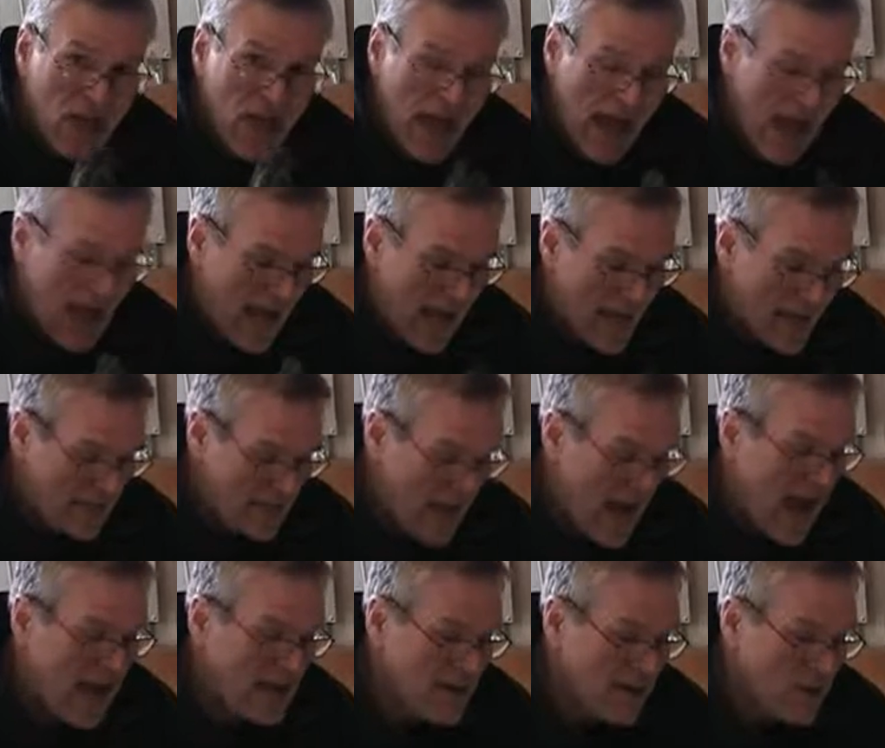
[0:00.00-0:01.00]
And
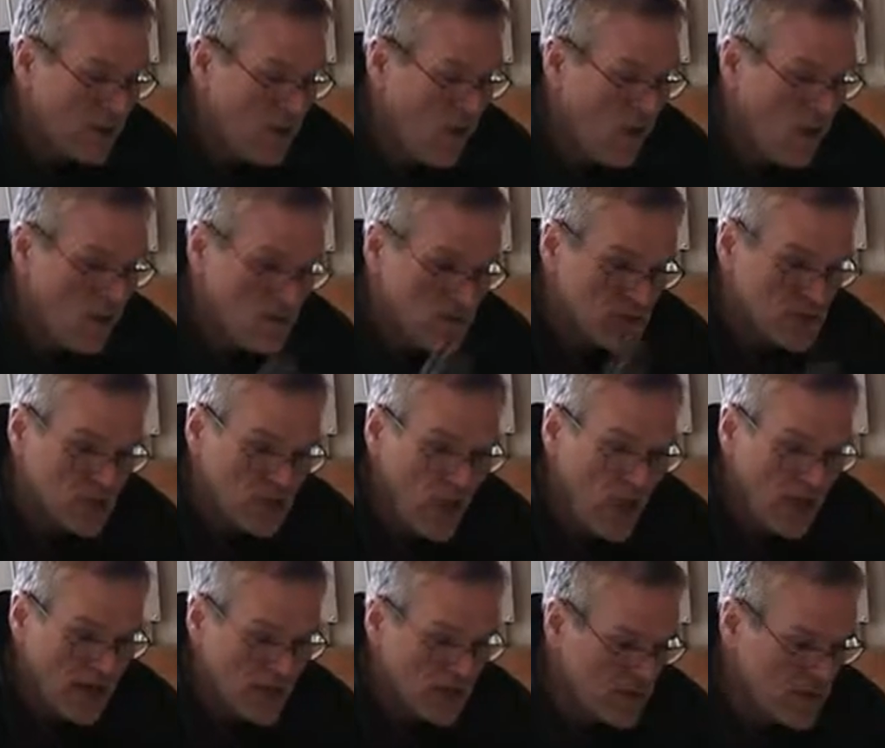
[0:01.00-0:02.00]
that involves
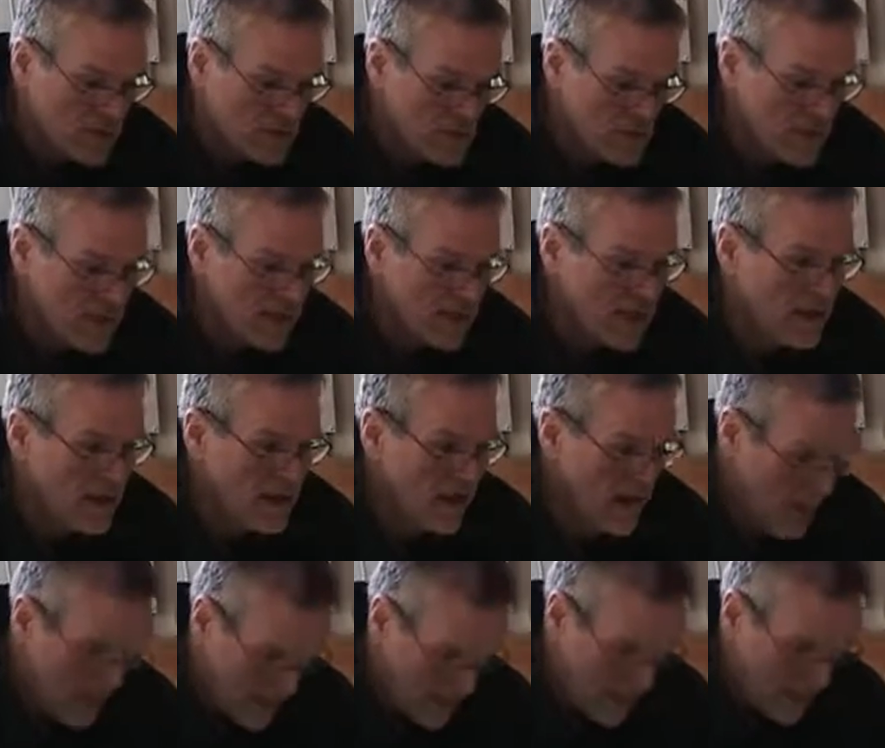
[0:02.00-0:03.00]
not using
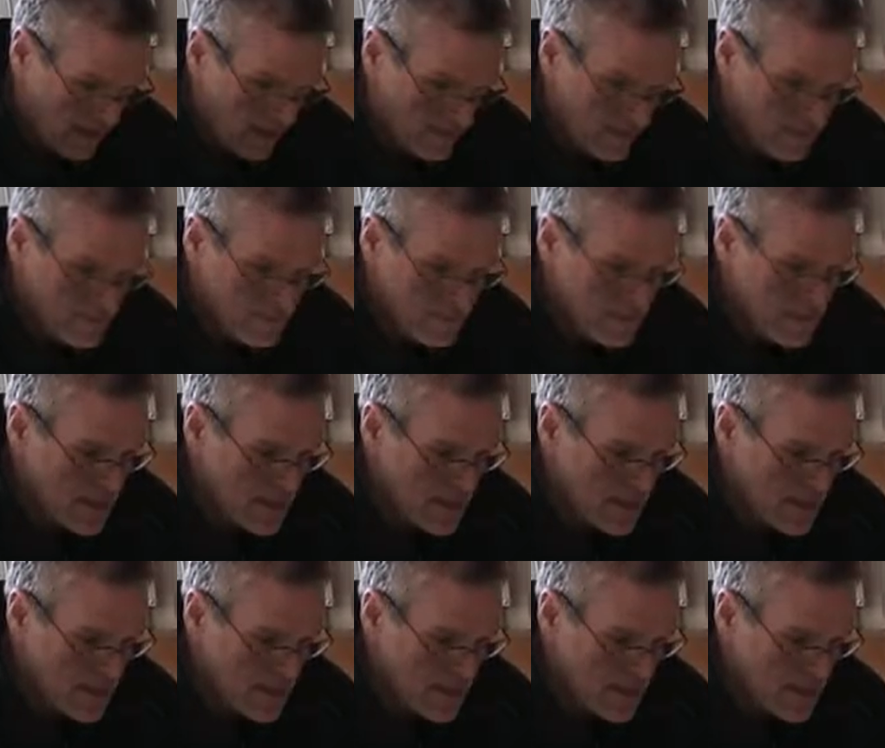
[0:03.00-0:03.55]
a knife.